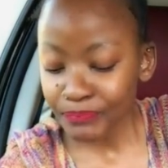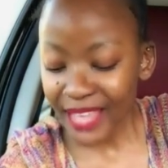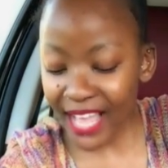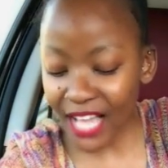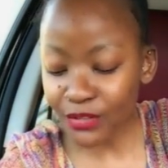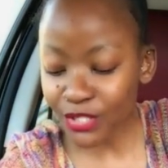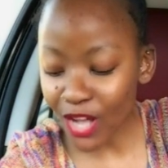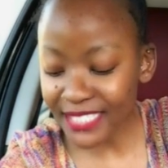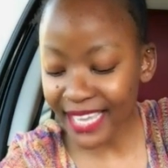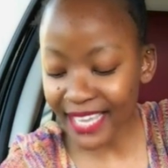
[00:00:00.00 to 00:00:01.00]
Ain't got no
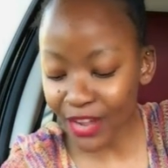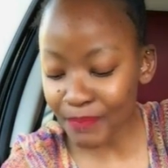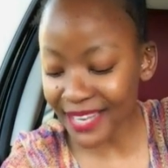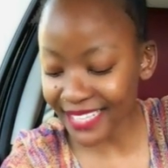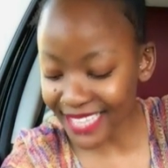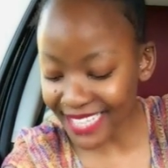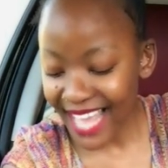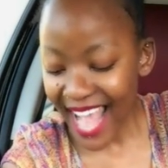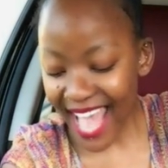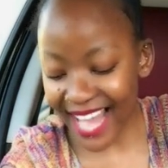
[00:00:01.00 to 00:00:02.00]
scars, can get hit by neglect.
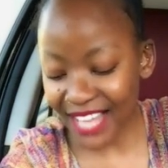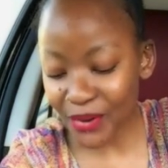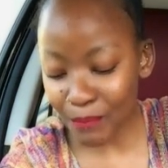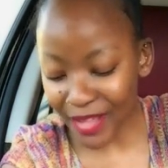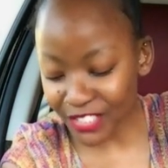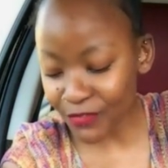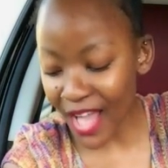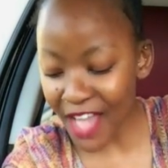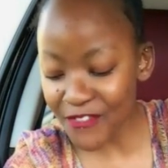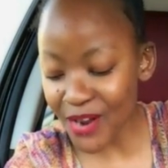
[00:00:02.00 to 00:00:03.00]
Ain't got no budget
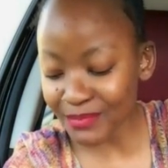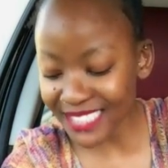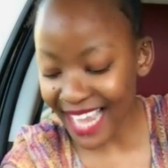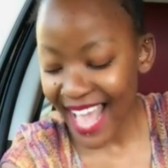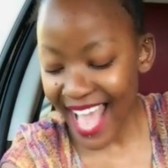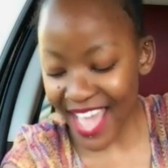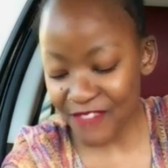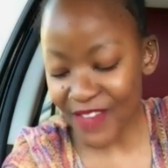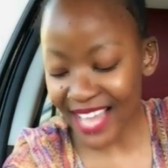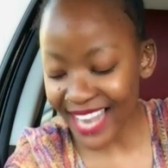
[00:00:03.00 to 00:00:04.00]
forever, I'm set.
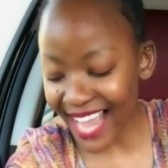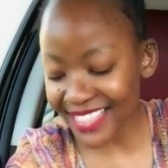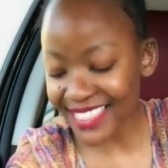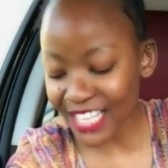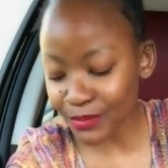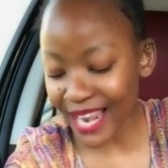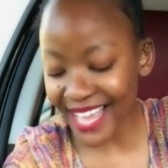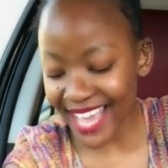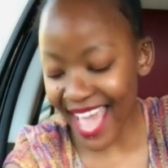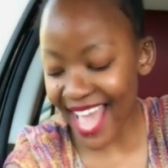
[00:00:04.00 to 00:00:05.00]
If I like it, then that's what I
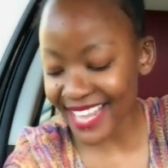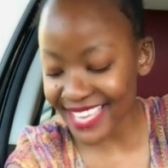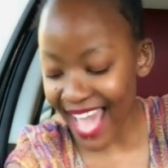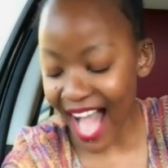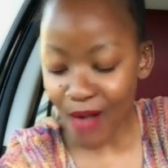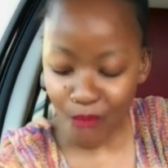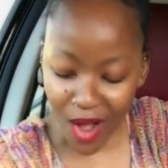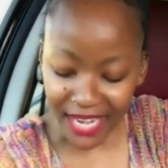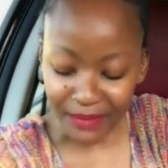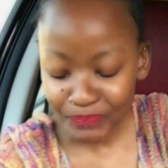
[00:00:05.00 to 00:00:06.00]
get. Yeah, I
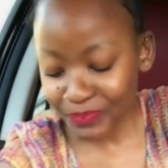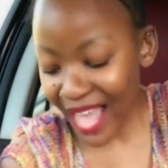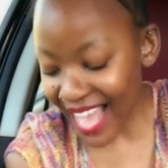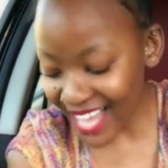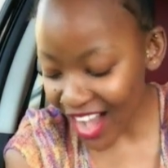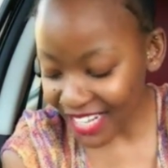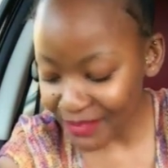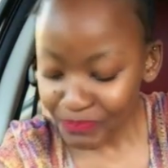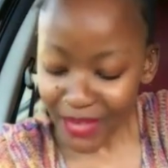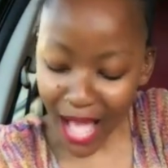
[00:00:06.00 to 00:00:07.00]
want it. I got it.
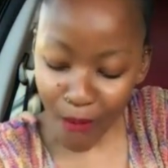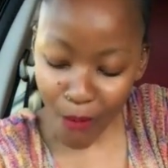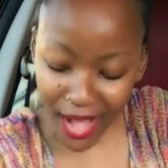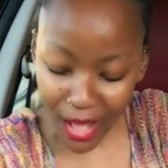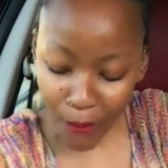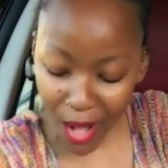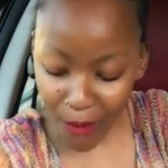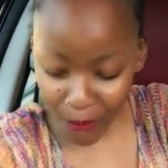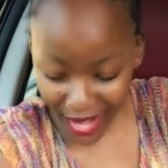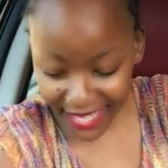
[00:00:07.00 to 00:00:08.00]
I, wa I
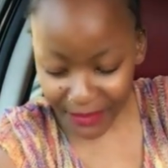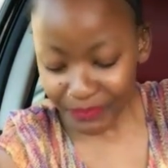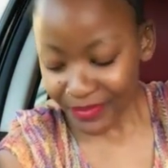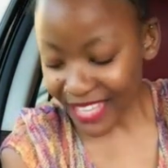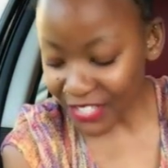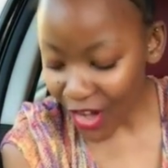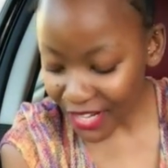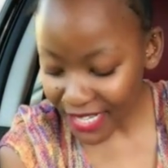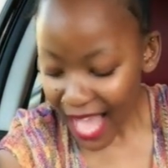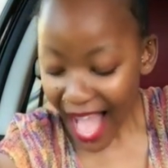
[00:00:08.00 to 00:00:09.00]
waited, then got
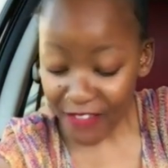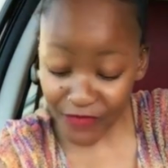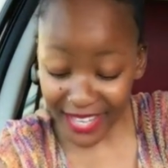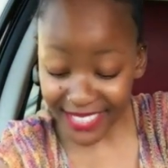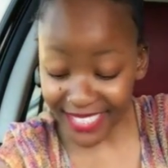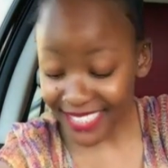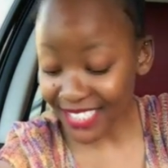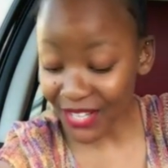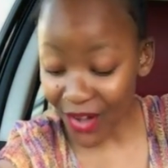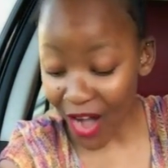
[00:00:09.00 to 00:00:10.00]
it. I fainted,
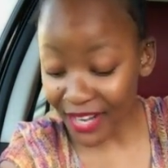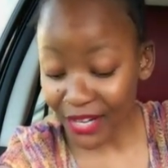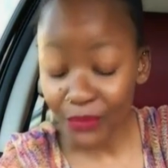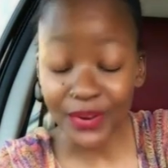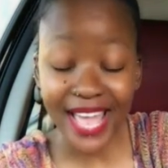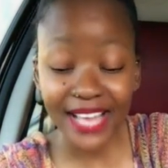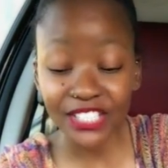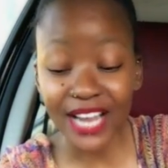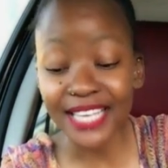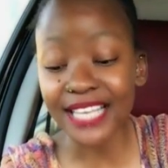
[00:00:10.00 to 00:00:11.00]
still got it.
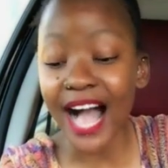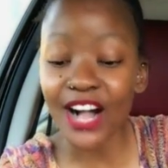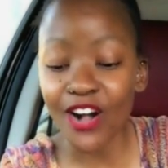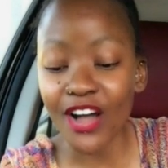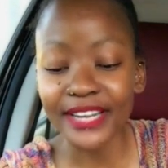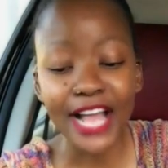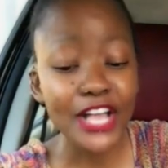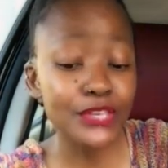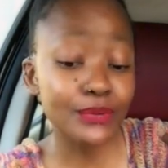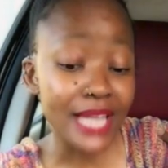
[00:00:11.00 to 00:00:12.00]
Re-energized, I got it.
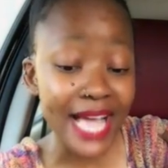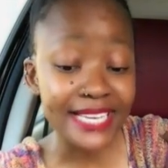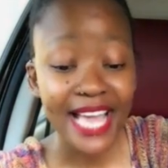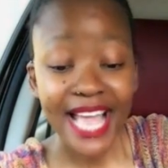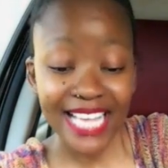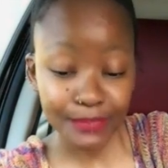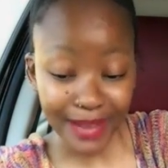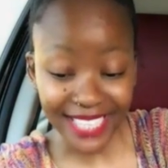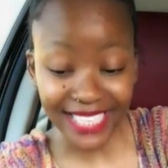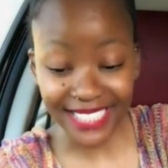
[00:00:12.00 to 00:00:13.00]
You like his
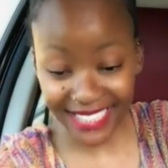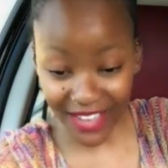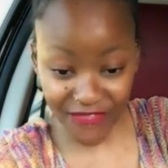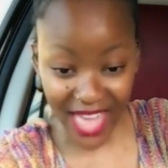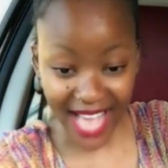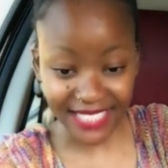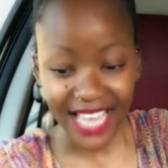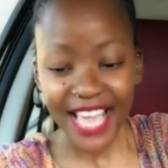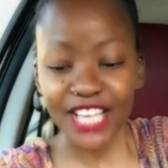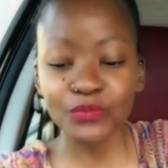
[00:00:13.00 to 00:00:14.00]
blessings, give thanks.
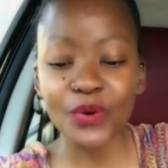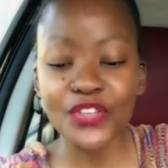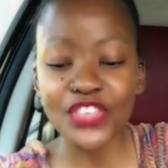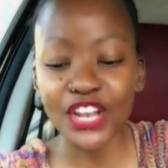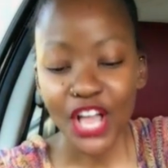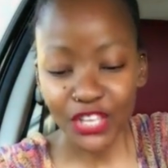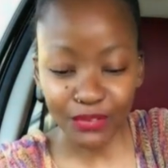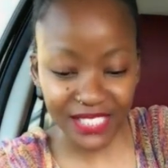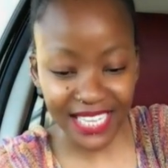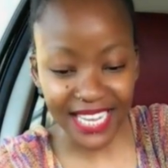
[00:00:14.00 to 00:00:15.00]
He's worth it. You've
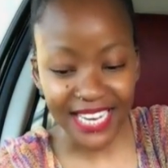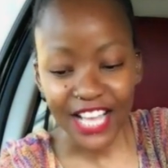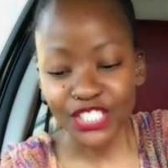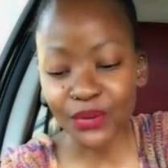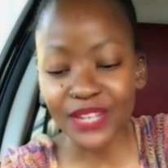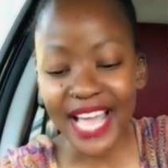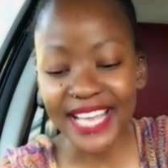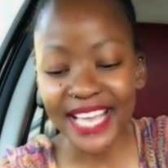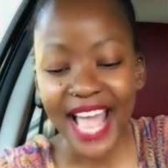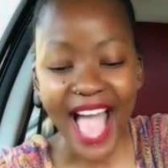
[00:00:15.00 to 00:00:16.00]
seen it, so like
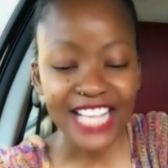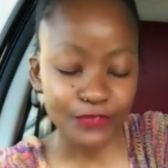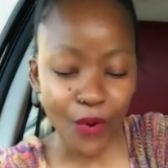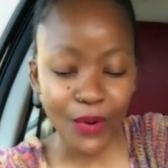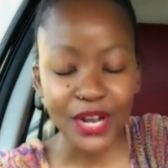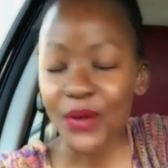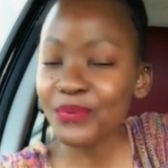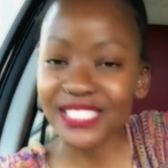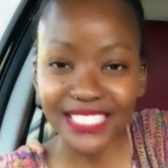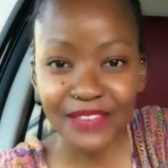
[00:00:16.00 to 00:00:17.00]
it, ask for it,
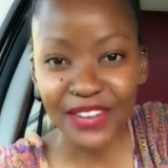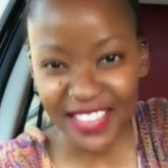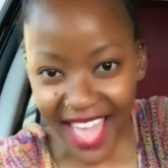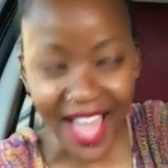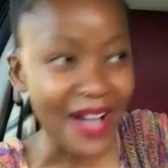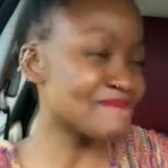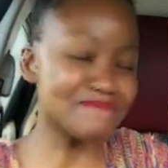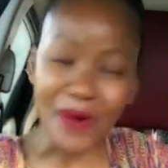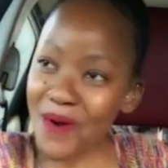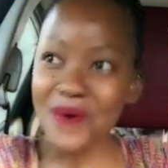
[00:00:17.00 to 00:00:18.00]
receive it. Yeah.
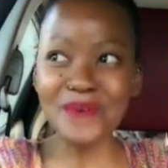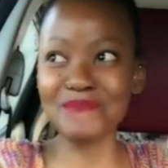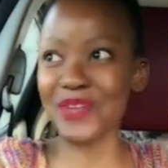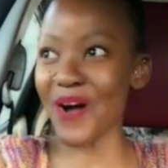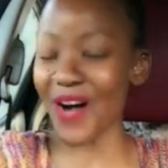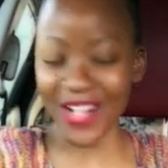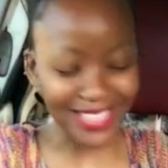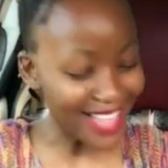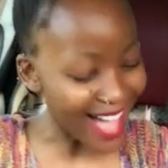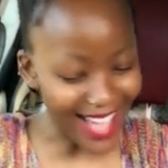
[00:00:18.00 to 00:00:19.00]
Boom,
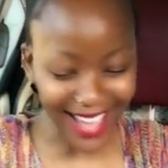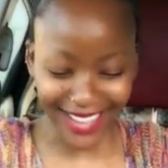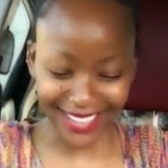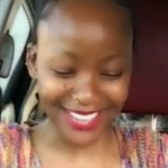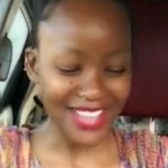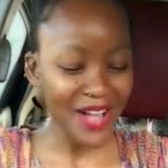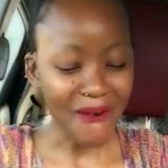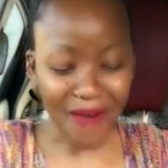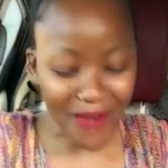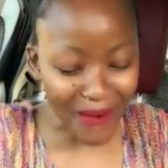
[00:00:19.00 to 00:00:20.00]
y'all
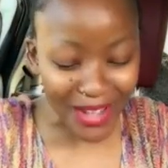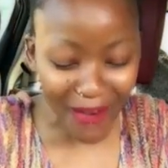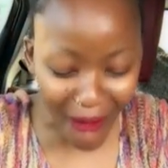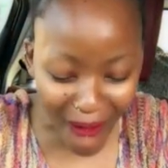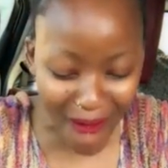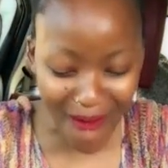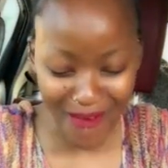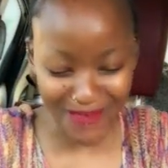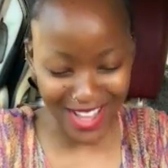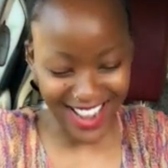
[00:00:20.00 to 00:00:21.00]
like. We're
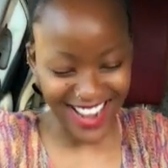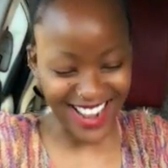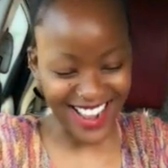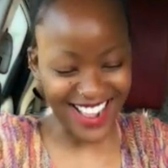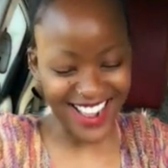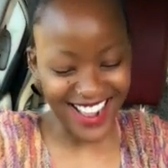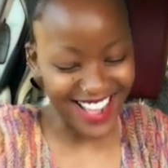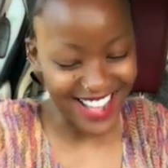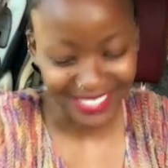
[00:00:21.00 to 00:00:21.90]
going home.